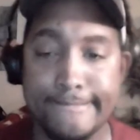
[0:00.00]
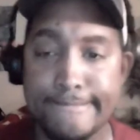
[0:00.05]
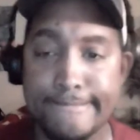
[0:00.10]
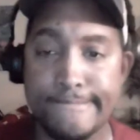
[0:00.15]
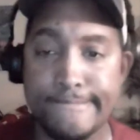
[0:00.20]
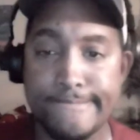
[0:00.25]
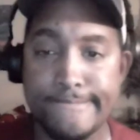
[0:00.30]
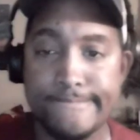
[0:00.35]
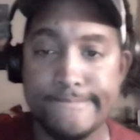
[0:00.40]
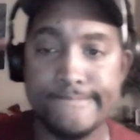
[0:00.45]

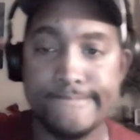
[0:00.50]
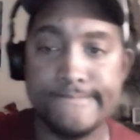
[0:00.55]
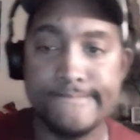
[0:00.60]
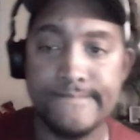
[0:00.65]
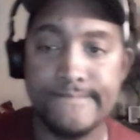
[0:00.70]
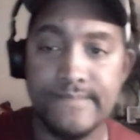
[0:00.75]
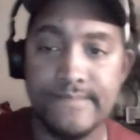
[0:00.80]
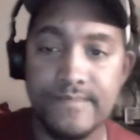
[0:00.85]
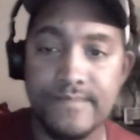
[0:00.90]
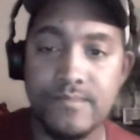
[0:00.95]

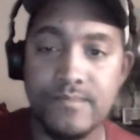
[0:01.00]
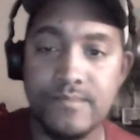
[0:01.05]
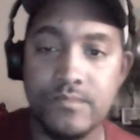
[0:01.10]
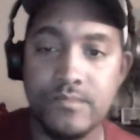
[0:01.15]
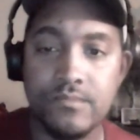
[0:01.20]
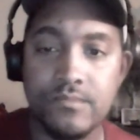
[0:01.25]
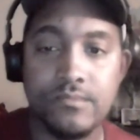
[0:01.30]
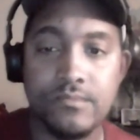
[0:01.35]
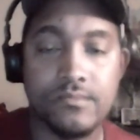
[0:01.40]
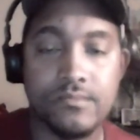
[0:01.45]

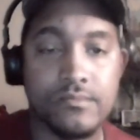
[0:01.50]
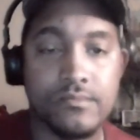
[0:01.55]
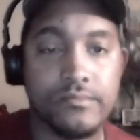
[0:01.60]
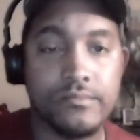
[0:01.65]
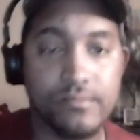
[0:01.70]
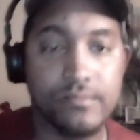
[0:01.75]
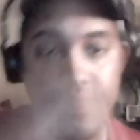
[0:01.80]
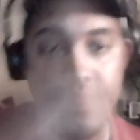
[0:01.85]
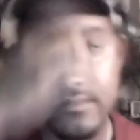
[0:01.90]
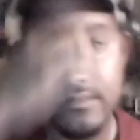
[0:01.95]

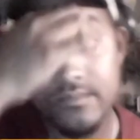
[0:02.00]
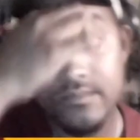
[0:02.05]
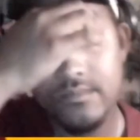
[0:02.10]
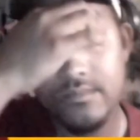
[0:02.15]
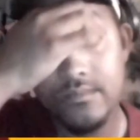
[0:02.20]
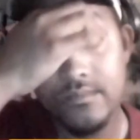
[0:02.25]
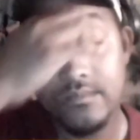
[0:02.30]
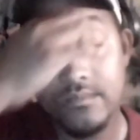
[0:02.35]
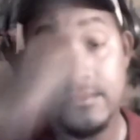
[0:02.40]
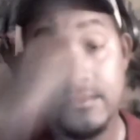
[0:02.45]

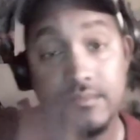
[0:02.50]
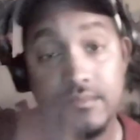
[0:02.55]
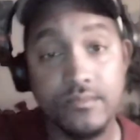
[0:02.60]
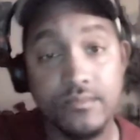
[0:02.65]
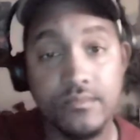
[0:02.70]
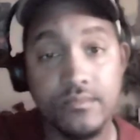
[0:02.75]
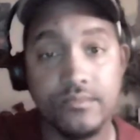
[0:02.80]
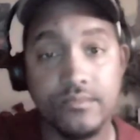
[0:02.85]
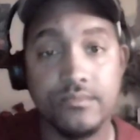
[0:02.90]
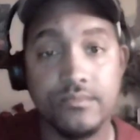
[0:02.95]

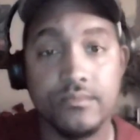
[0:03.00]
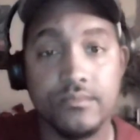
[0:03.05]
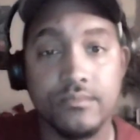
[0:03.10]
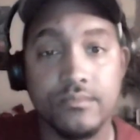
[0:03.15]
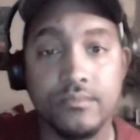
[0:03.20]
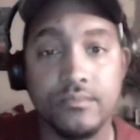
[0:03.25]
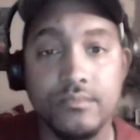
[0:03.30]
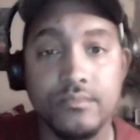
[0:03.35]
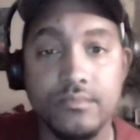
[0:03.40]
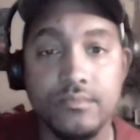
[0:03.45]

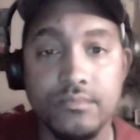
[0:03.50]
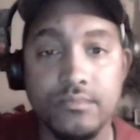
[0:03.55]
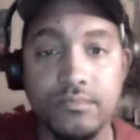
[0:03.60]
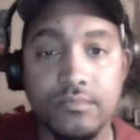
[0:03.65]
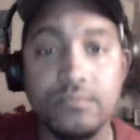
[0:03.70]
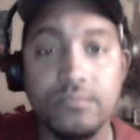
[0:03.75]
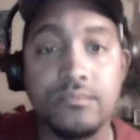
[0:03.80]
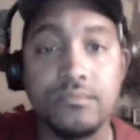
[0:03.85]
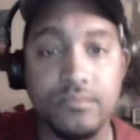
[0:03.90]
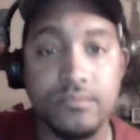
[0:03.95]

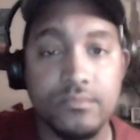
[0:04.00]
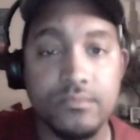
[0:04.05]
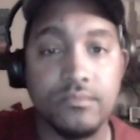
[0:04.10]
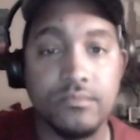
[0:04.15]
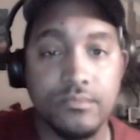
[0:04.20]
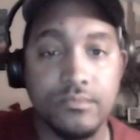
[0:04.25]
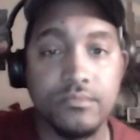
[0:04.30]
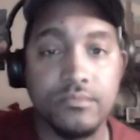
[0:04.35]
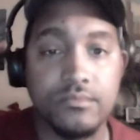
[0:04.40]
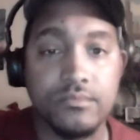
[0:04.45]

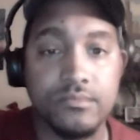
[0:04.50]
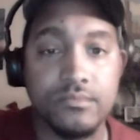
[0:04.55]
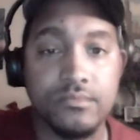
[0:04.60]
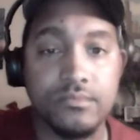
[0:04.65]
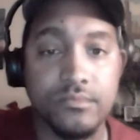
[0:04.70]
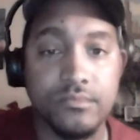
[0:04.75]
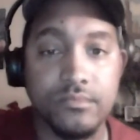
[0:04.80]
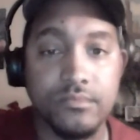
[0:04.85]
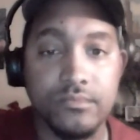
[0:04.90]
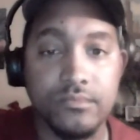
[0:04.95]

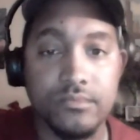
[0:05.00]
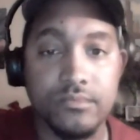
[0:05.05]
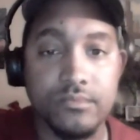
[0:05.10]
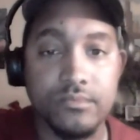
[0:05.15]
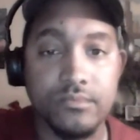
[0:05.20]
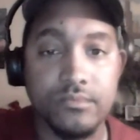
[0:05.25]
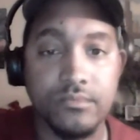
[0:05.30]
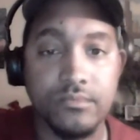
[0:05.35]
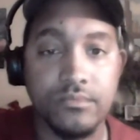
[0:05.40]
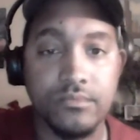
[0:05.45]

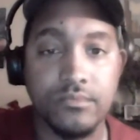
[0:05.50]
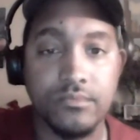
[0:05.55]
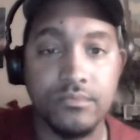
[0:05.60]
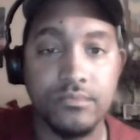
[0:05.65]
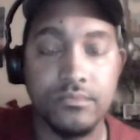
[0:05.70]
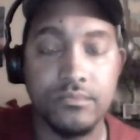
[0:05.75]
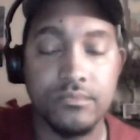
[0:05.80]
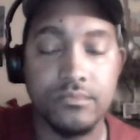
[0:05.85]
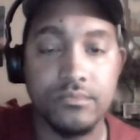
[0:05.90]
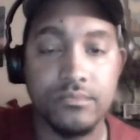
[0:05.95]

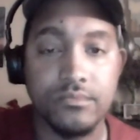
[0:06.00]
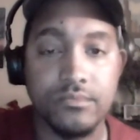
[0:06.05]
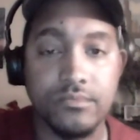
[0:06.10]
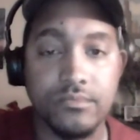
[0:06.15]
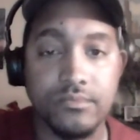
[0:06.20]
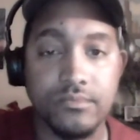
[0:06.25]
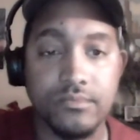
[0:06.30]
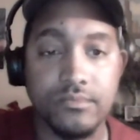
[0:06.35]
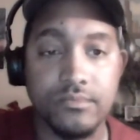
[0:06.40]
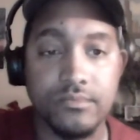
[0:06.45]

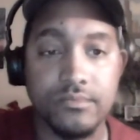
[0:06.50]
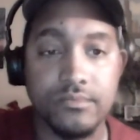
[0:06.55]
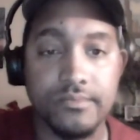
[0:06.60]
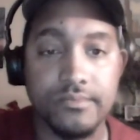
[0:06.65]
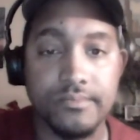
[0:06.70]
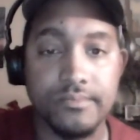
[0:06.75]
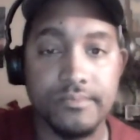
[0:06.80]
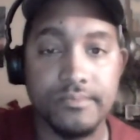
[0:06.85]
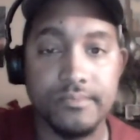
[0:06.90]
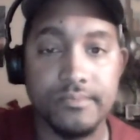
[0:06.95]

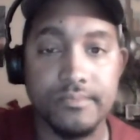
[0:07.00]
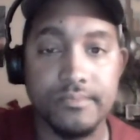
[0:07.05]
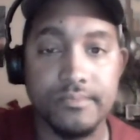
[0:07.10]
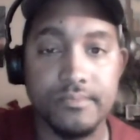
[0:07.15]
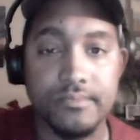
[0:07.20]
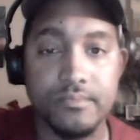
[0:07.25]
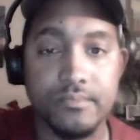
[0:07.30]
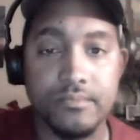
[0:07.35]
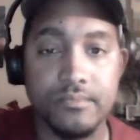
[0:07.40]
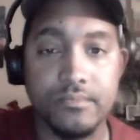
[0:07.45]

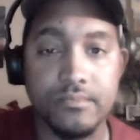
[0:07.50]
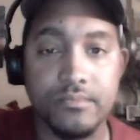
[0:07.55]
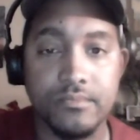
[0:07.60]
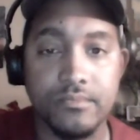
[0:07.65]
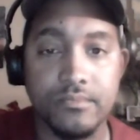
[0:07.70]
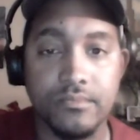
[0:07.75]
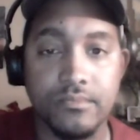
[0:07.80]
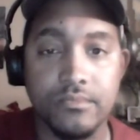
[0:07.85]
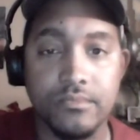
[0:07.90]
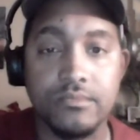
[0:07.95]
(not speaking)